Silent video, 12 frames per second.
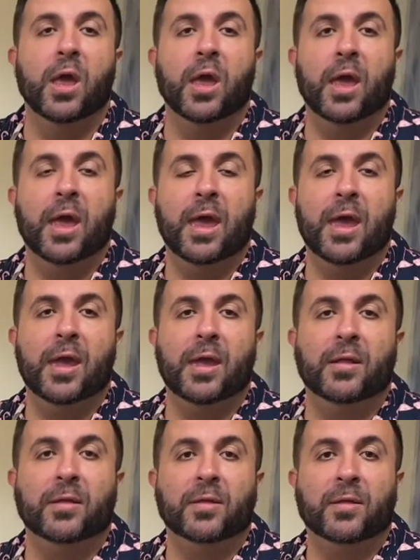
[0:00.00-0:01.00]

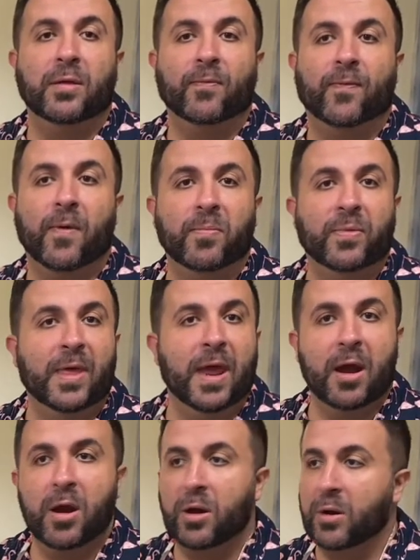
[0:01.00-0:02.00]
And from
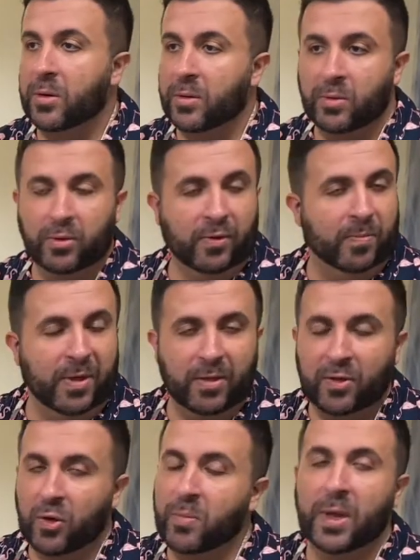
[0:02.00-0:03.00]
there, there's been
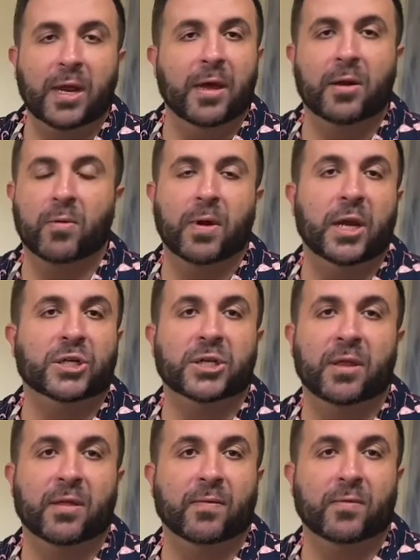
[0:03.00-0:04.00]
so many
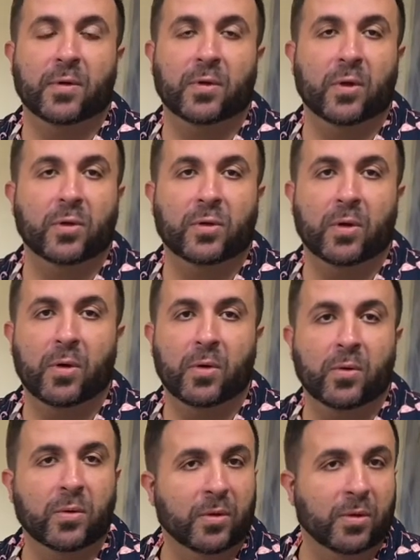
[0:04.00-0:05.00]
iterations of
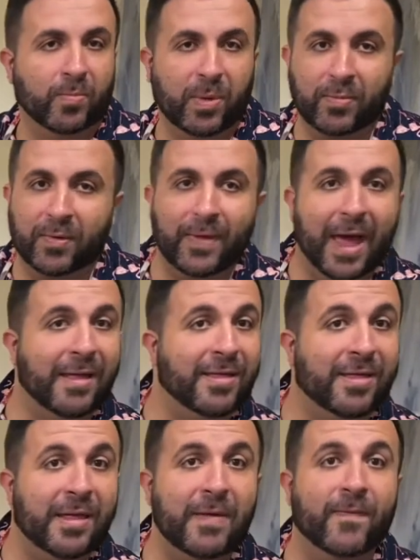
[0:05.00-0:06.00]
risotto. People add
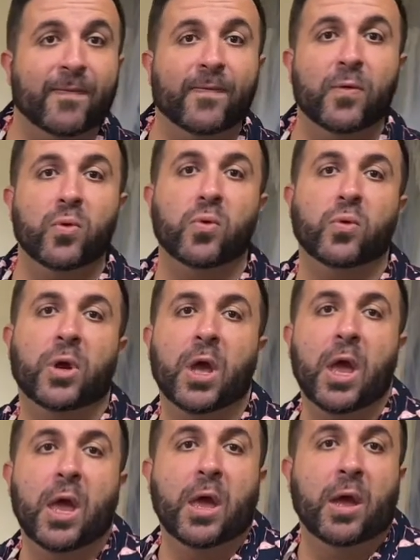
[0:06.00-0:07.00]
seafood,
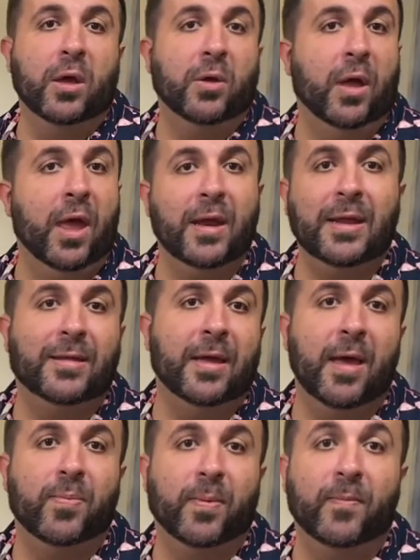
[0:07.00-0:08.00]
any
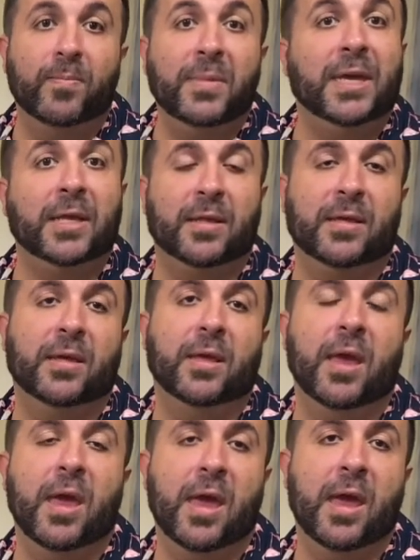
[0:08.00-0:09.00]
type of meat,
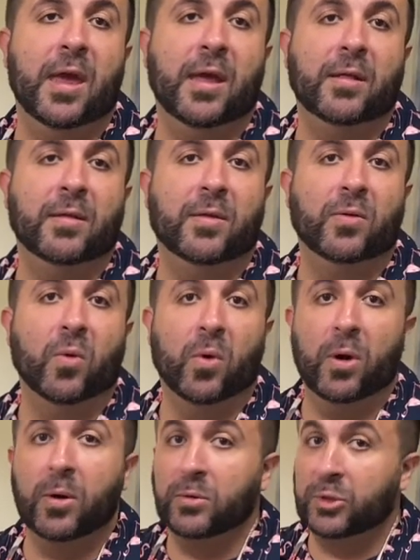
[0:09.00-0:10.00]

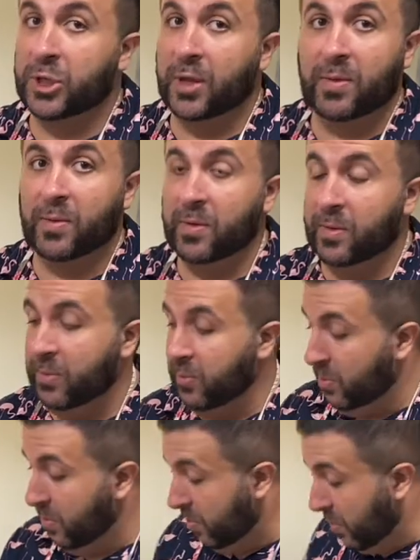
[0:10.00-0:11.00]
or just
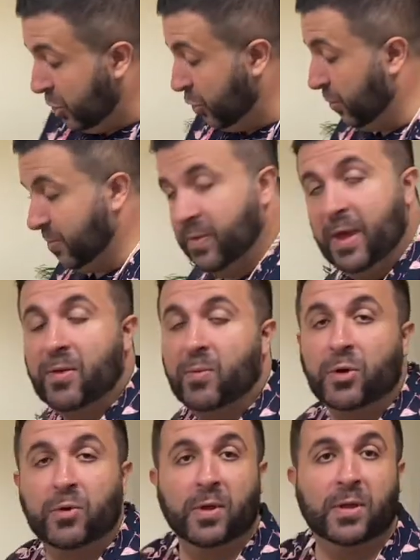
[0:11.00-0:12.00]
mushrooms, as
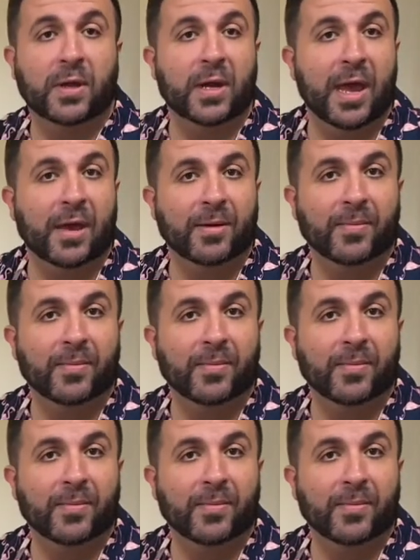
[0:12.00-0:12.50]
we're doing today.